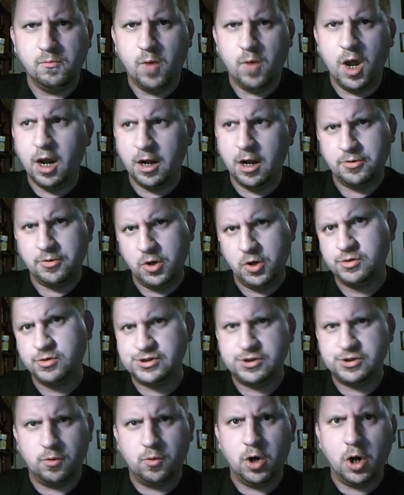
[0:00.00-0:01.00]
Well, it
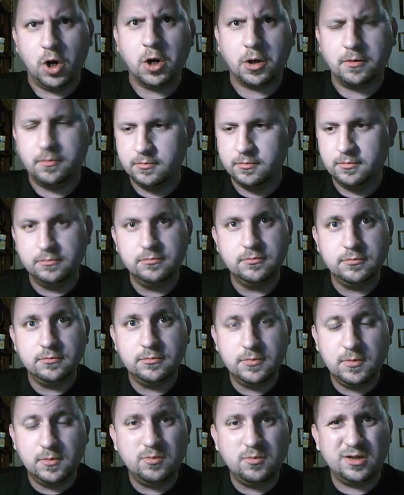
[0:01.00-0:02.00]
used to work.
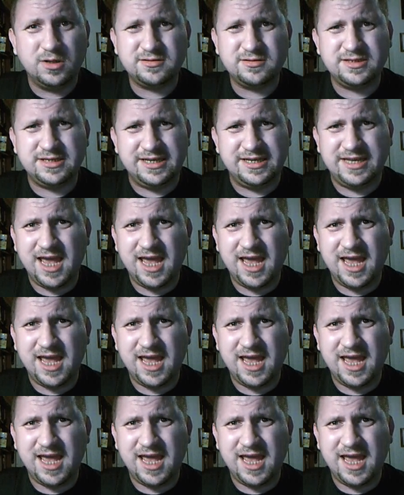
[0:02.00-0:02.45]
Well,